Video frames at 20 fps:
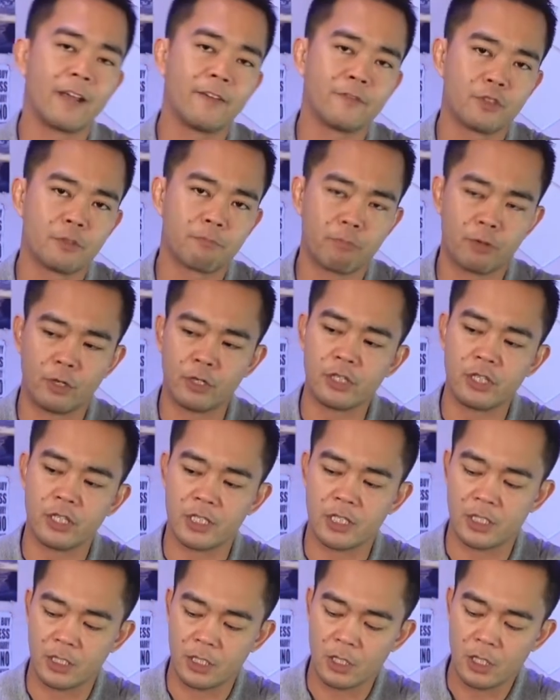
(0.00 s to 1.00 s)
have to
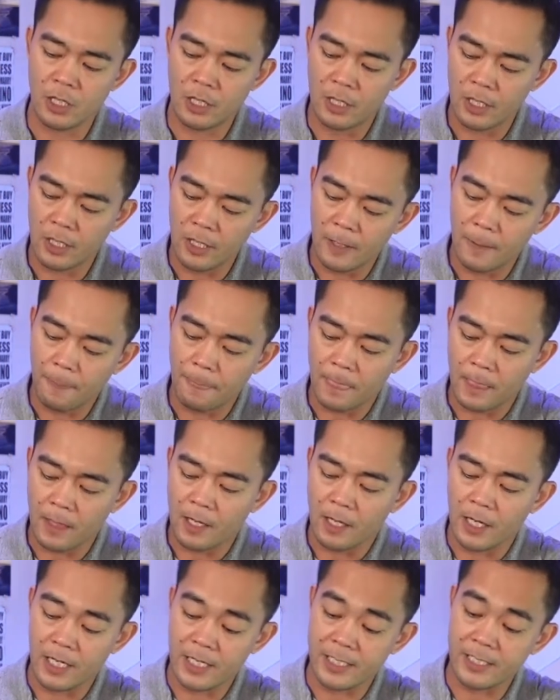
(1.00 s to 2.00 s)
purchase
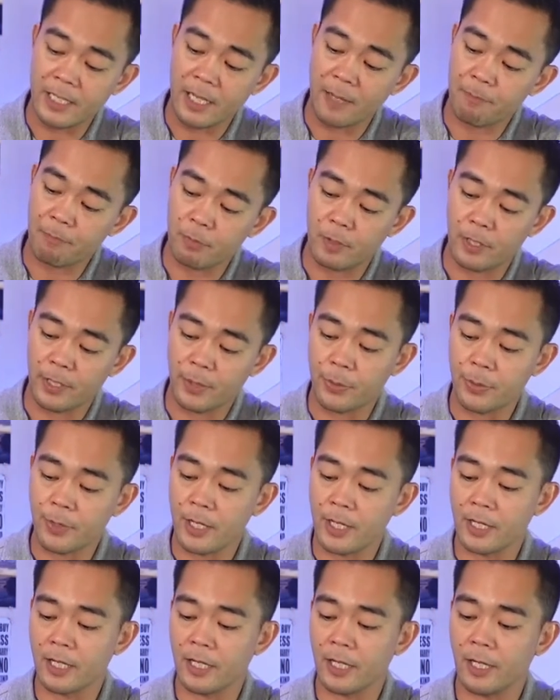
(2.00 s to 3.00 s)
a separate
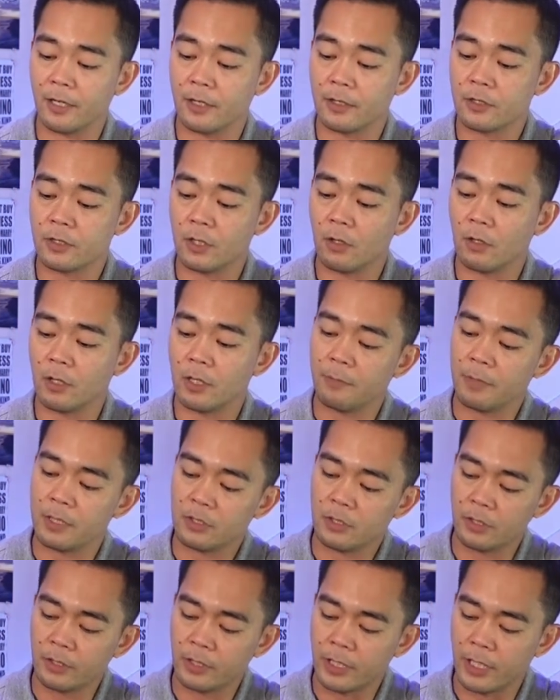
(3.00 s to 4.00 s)
thing here. So let me
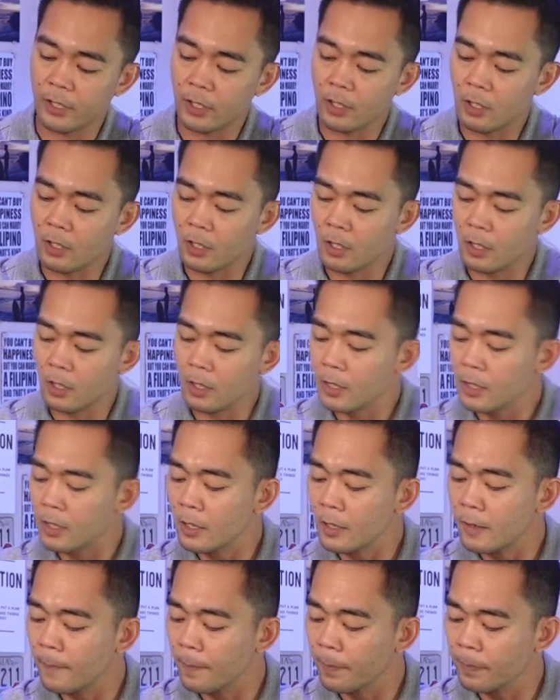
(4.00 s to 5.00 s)
turn that on.
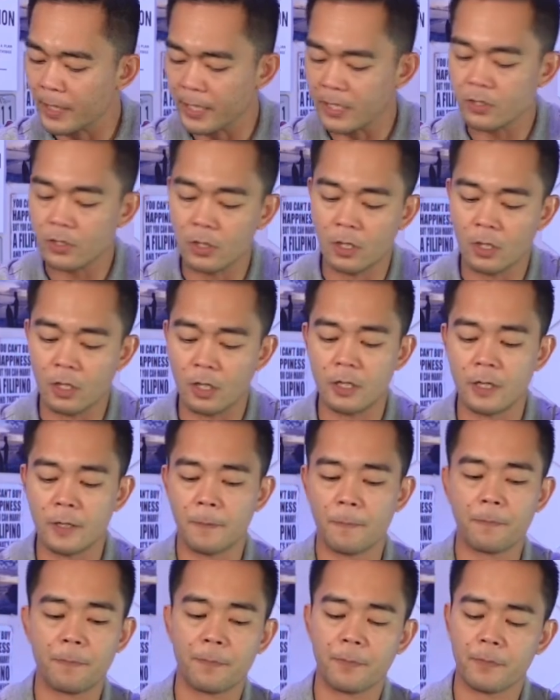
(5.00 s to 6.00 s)
That's on.
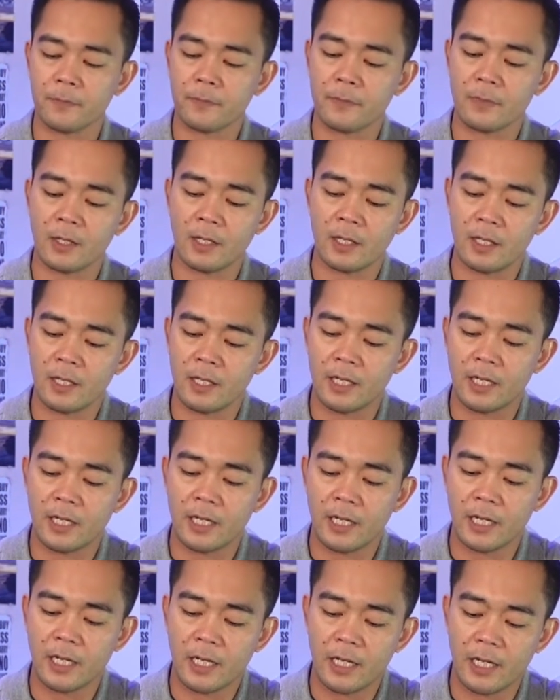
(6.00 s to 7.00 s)

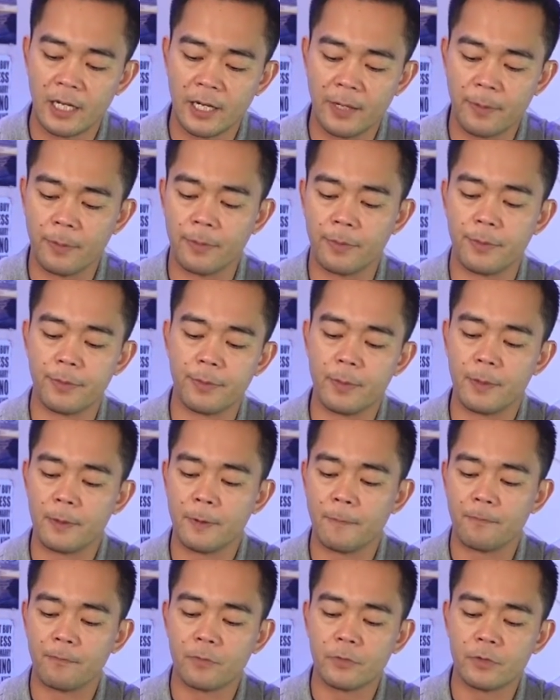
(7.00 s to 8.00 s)
And
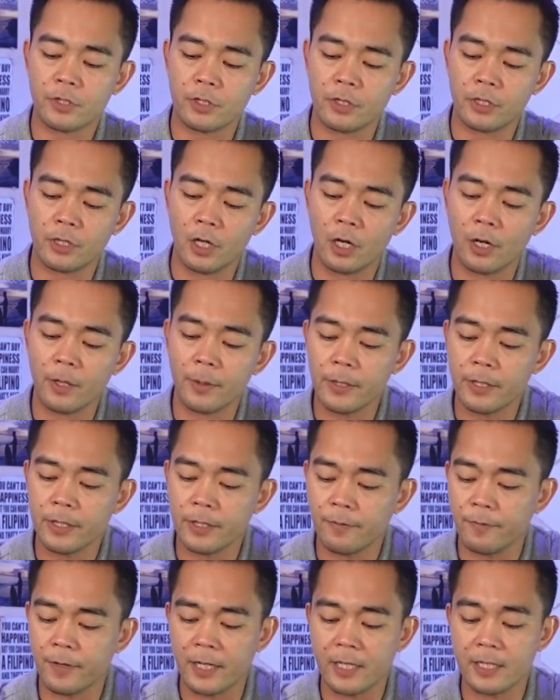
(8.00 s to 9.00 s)
turn on the
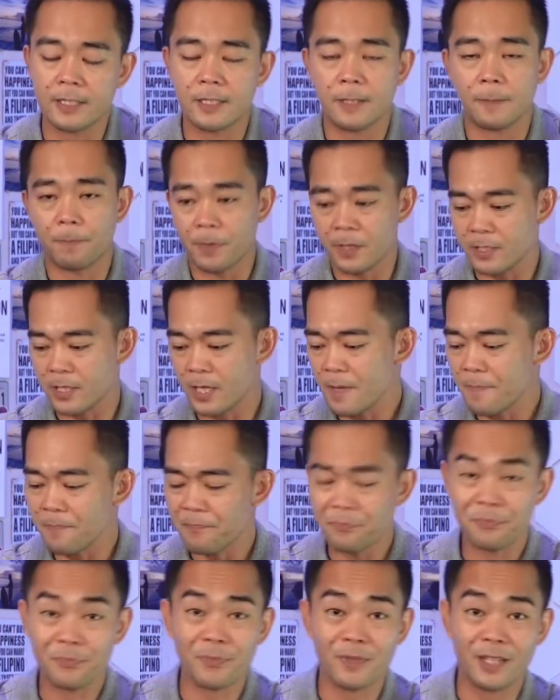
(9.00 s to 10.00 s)
device. See,
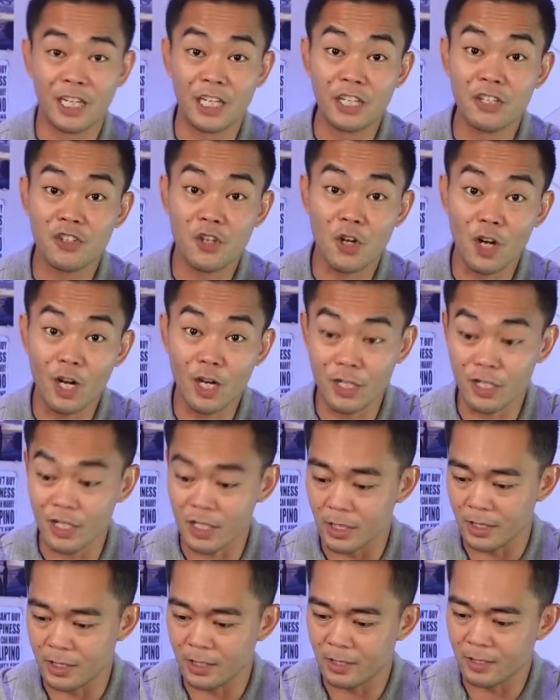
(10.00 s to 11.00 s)
it
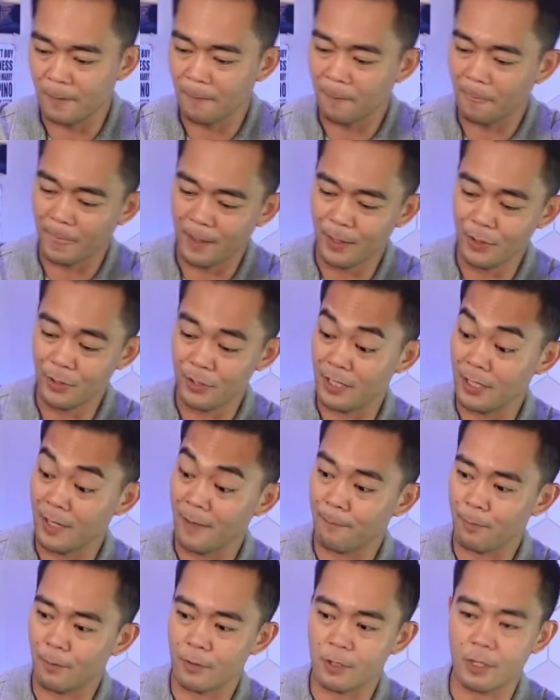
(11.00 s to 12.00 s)
charges using
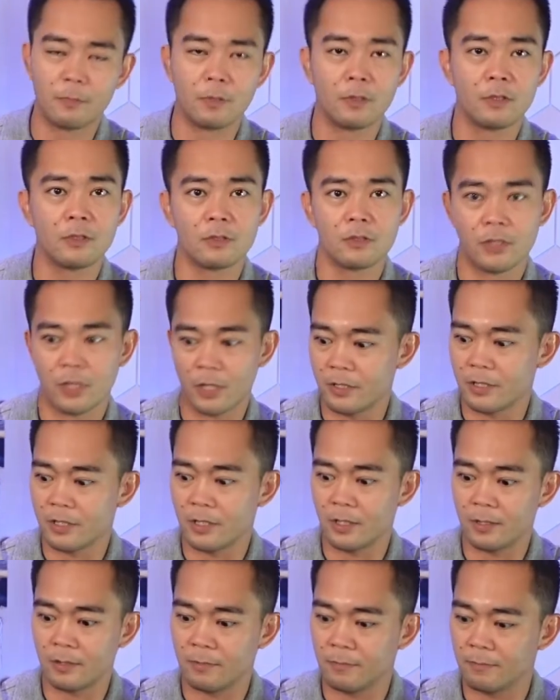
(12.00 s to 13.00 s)
a portable
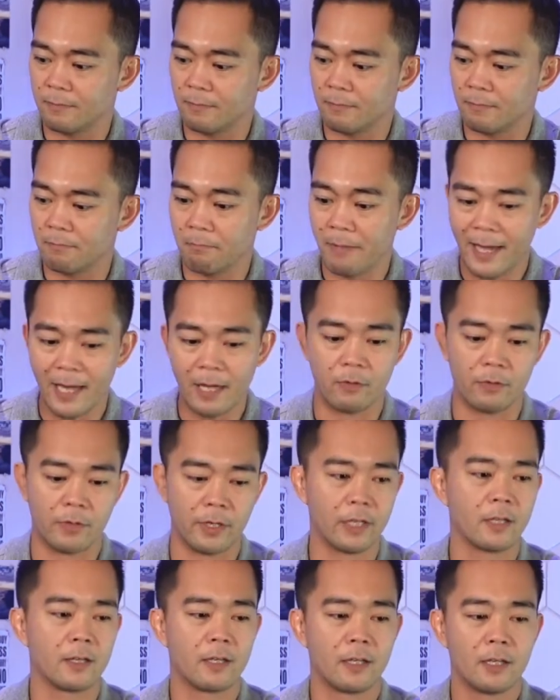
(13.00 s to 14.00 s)
charging
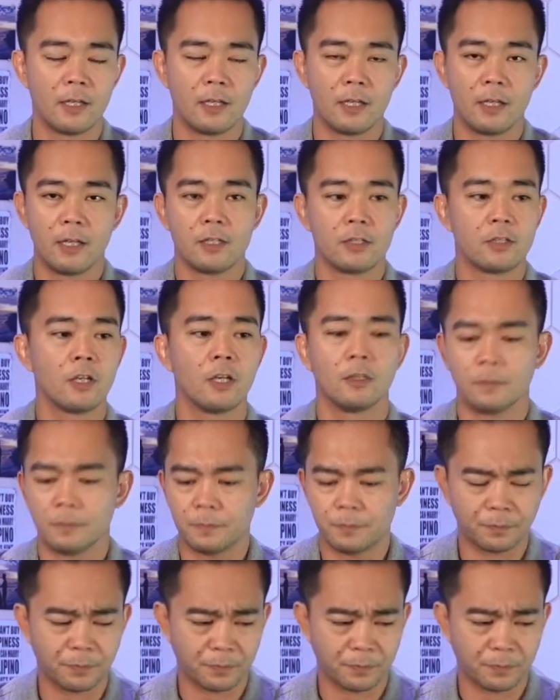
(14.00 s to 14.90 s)
battery. So